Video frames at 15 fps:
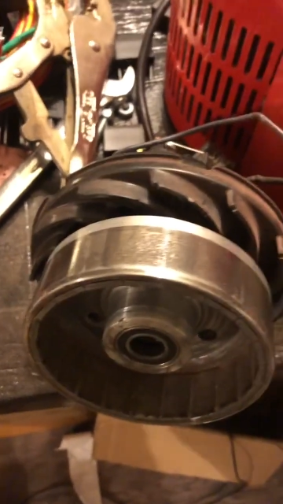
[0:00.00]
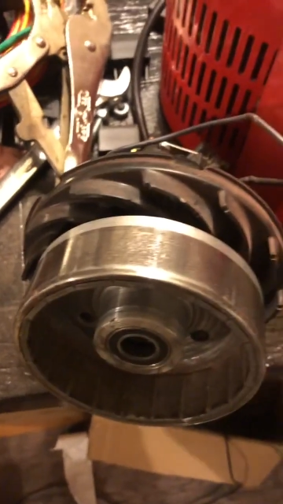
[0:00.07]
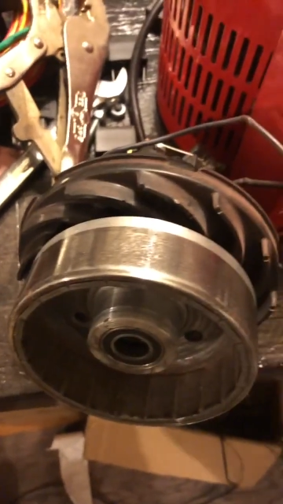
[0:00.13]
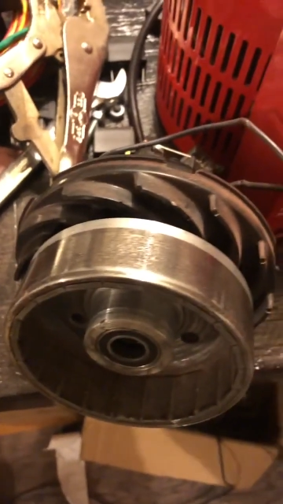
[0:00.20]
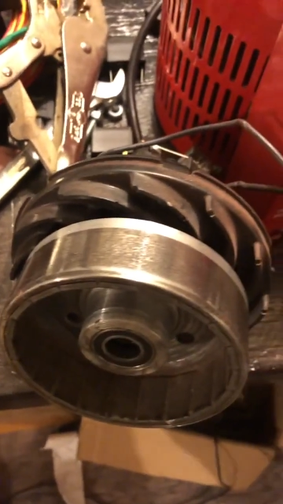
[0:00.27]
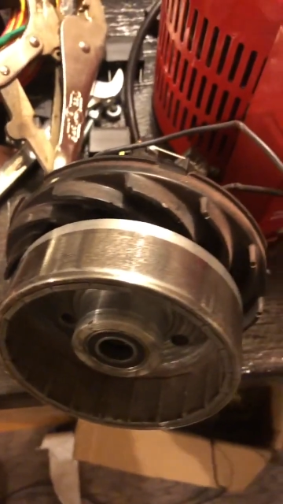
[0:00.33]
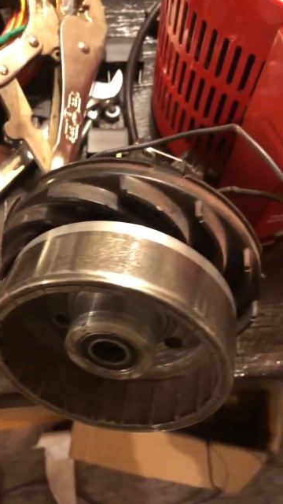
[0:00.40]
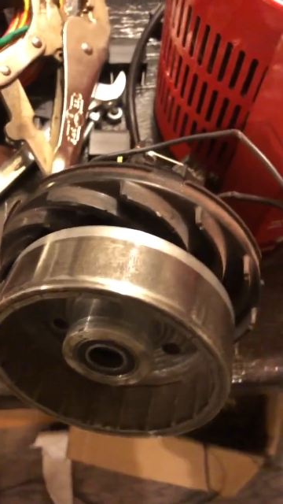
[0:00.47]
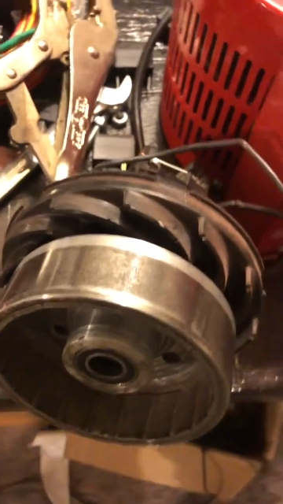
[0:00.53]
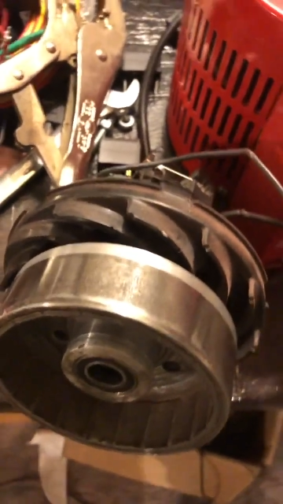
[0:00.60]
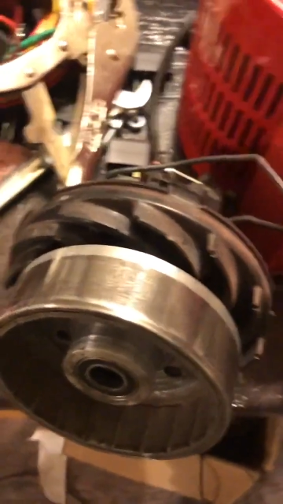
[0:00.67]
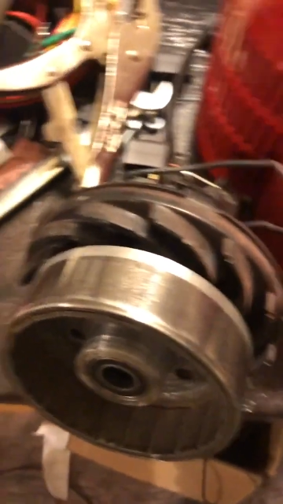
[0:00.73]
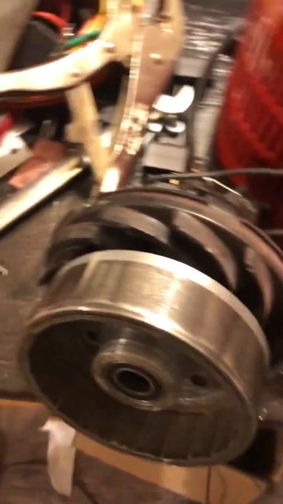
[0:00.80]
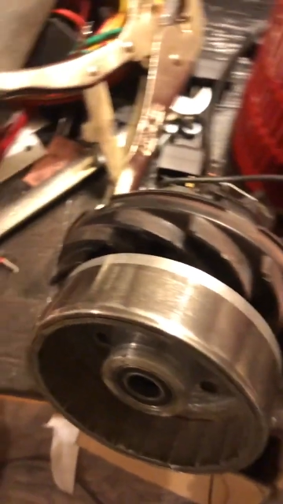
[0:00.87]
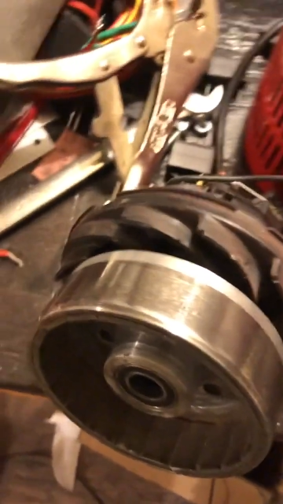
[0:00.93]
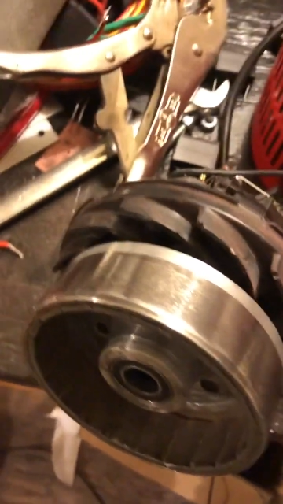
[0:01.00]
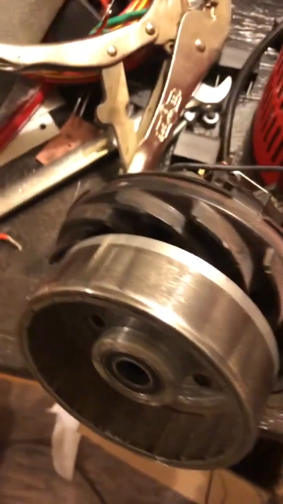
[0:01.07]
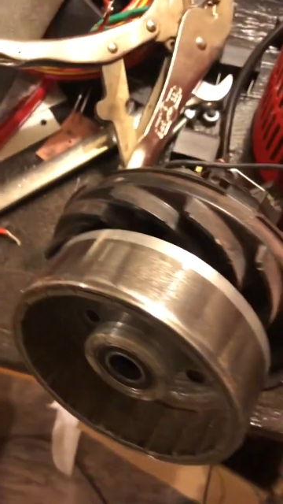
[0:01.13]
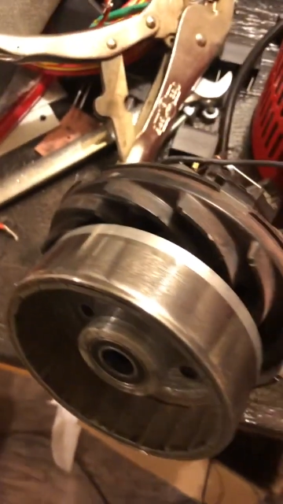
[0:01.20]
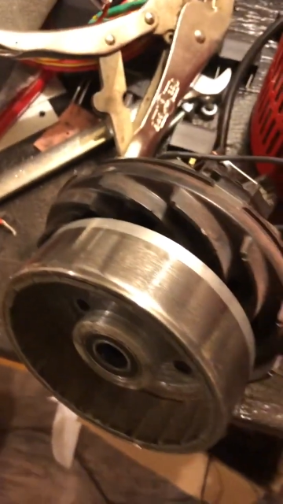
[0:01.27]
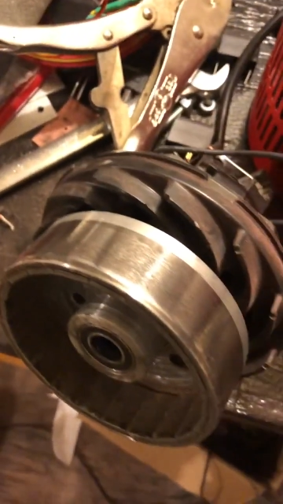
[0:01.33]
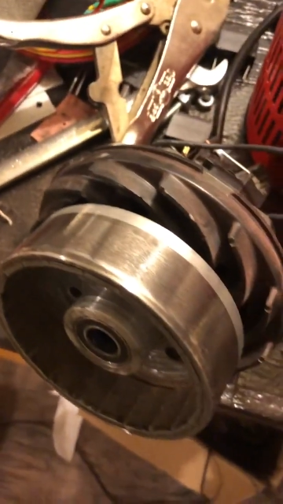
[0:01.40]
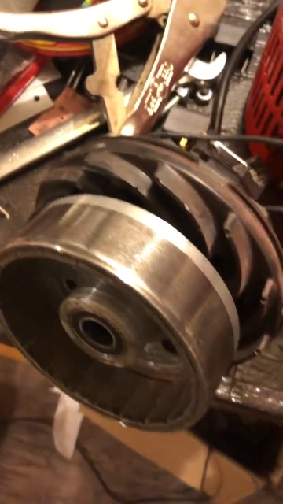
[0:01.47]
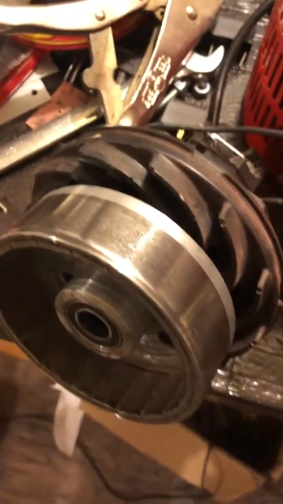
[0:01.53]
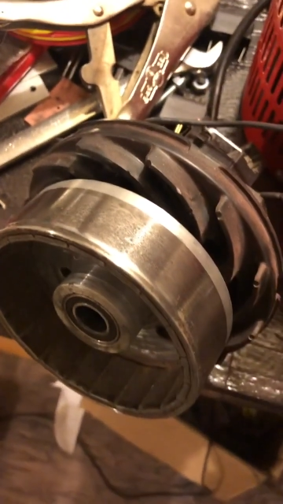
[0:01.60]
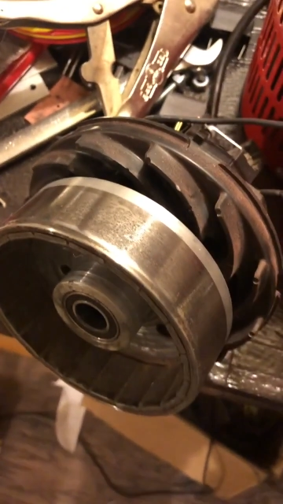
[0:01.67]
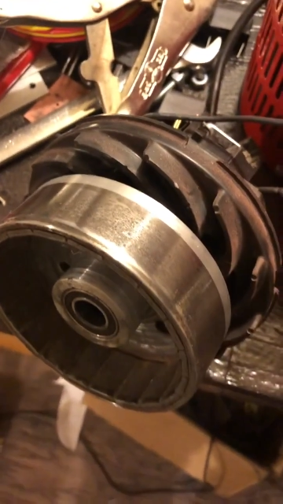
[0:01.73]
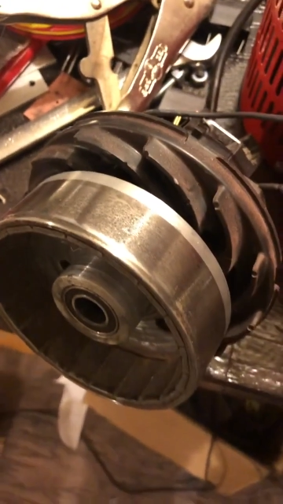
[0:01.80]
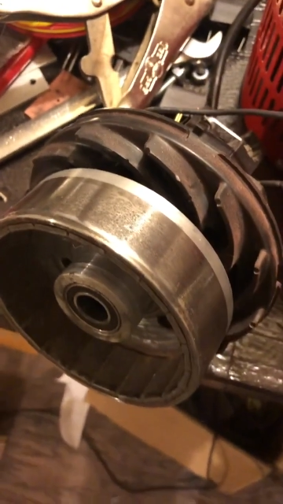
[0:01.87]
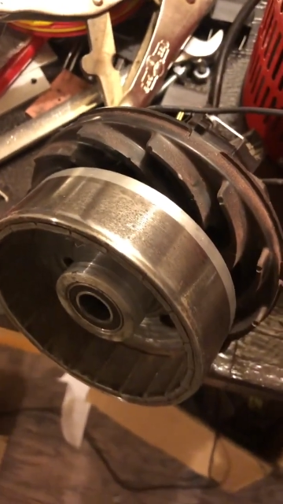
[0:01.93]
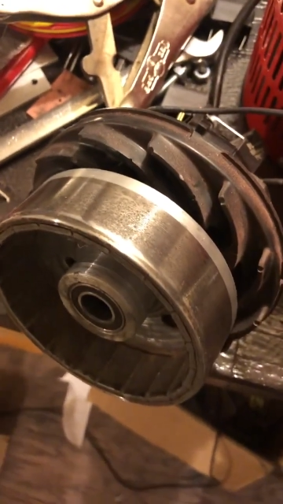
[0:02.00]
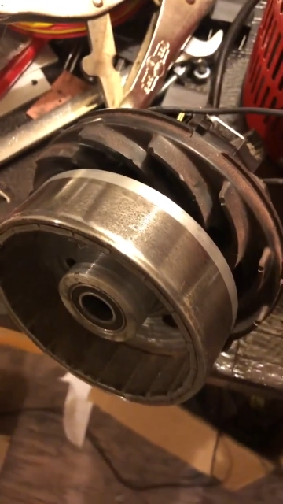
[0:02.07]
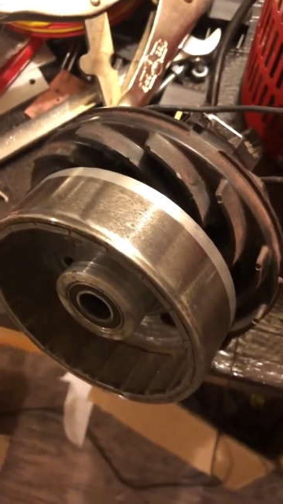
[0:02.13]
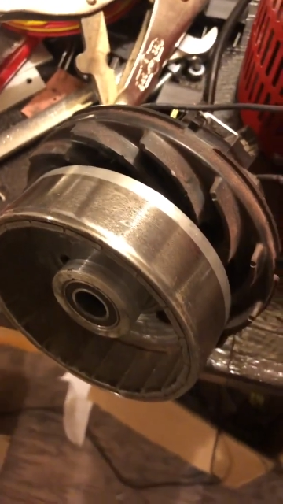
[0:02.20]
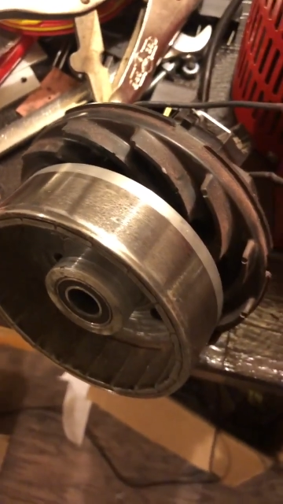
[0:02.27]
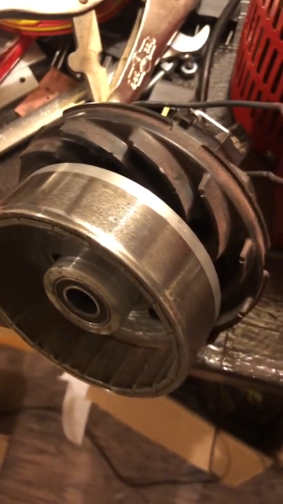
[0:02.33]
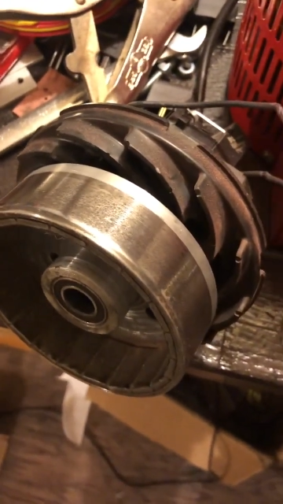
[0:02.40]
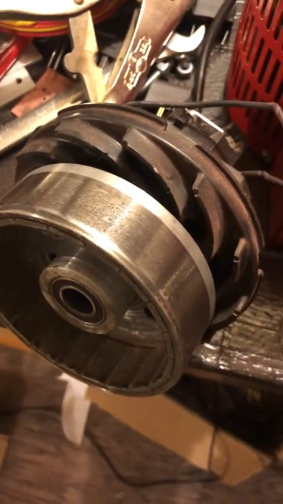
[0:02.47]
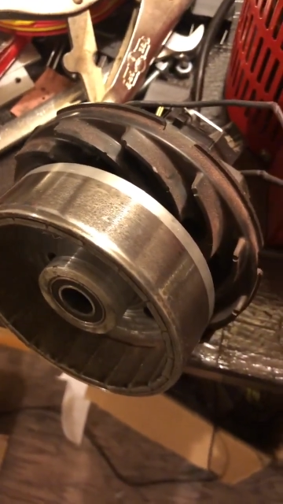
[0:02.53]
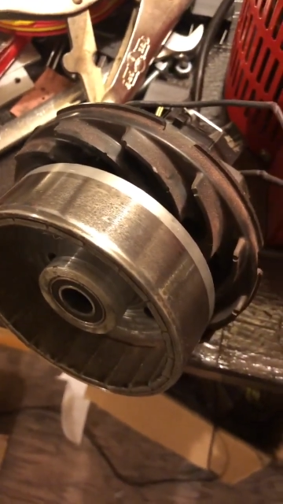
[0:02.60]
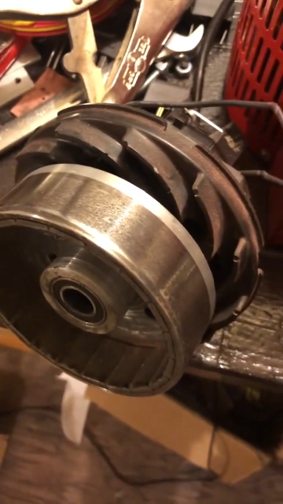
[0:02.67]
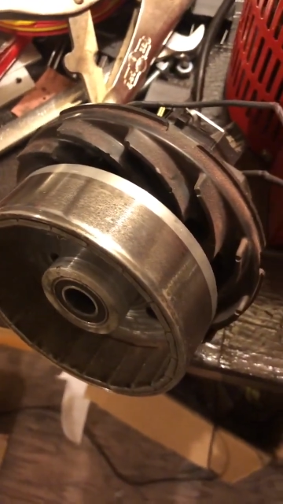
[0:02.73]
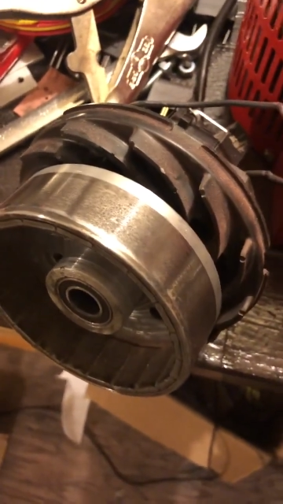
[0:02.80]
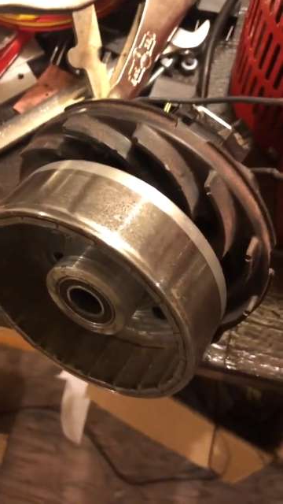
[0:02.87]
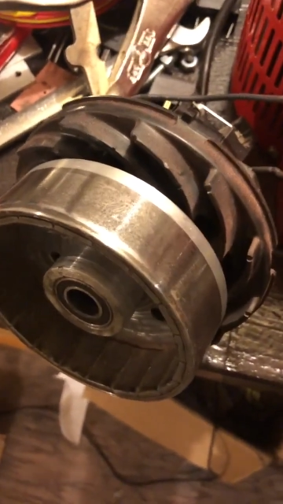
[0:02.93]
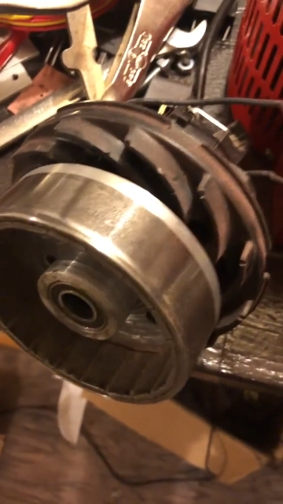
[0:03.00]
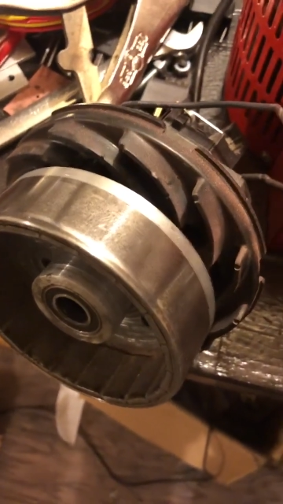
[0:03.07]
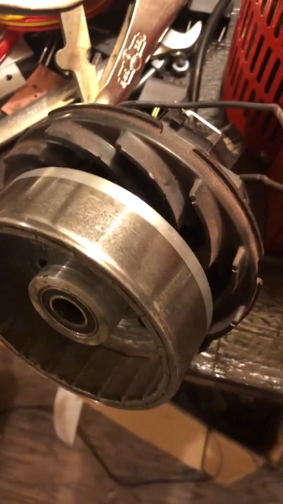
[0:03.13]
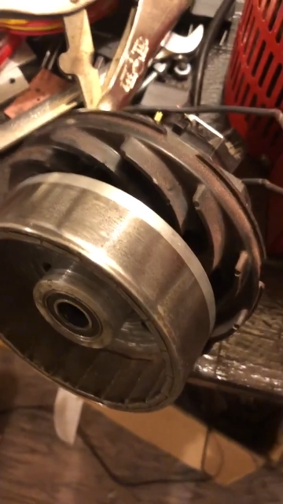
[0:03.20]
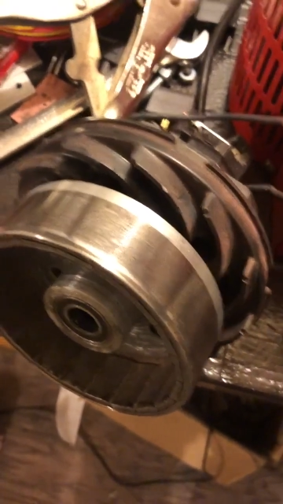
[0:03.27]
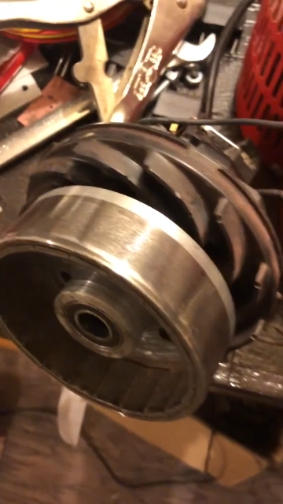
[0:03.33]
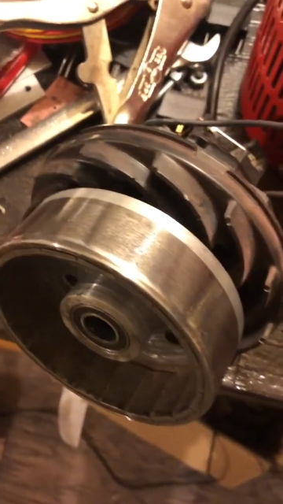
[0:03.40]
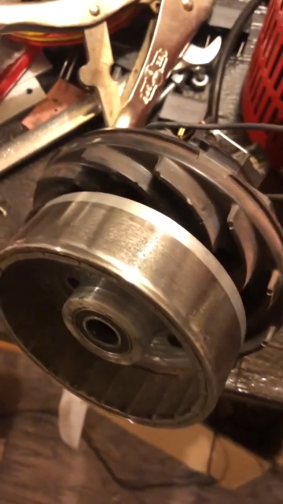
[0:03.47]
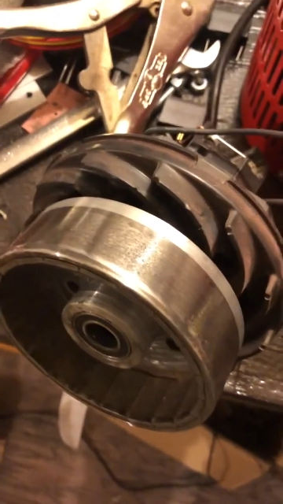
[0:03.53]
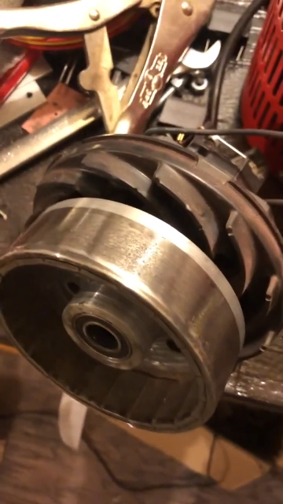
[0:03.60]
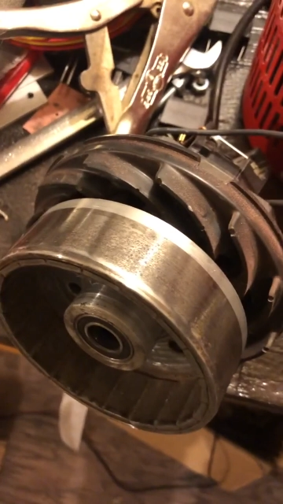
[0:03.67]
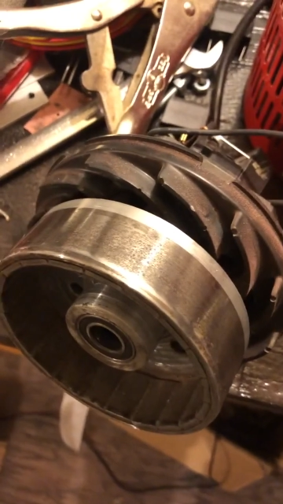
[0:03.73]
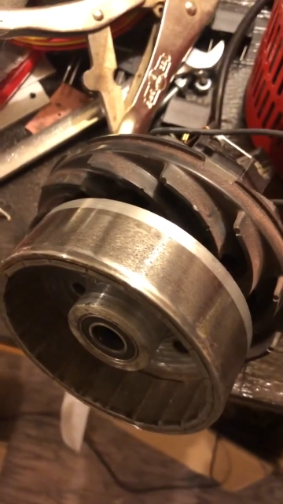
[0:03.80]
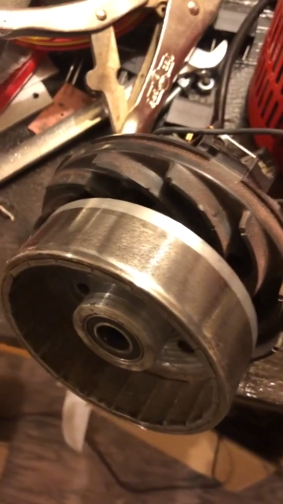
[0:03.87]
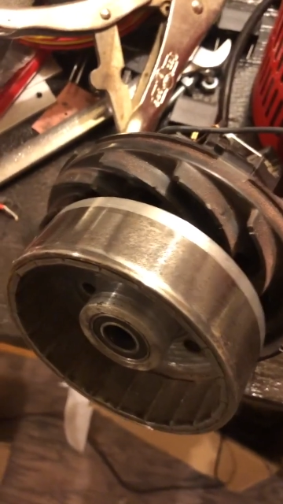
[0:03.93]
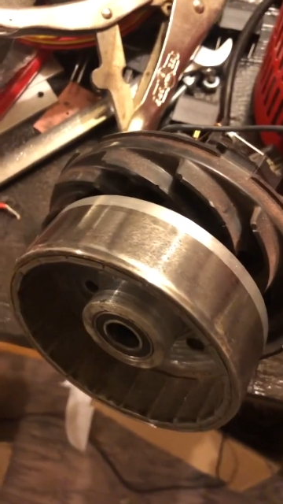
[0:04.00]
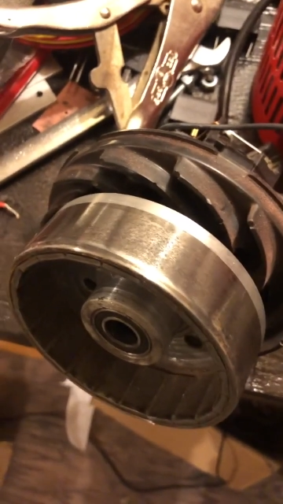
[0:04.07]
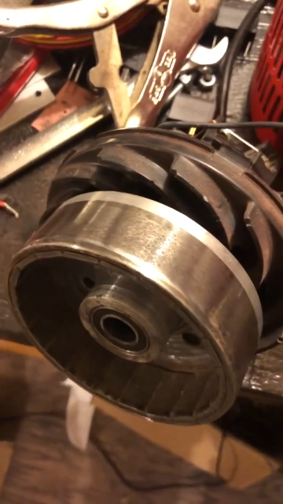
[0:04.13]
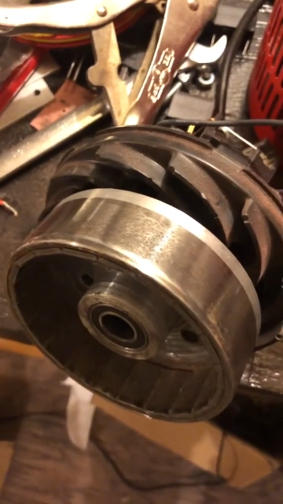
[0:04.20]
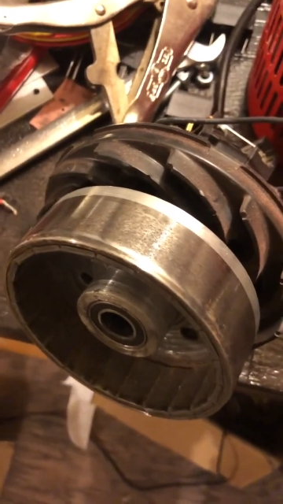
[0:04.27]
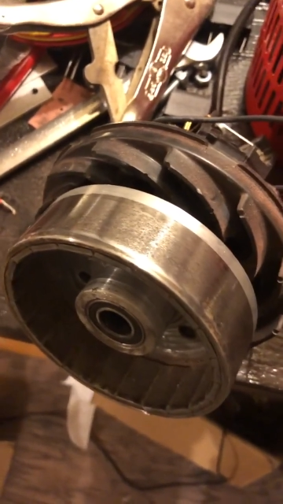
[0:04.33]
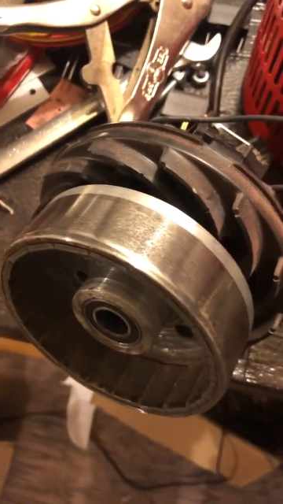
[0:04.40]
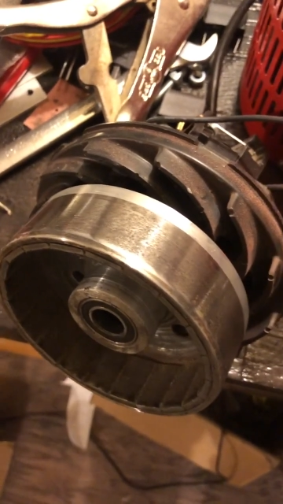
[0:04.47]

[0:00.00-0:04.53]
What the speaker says: [unreadable: no face in view]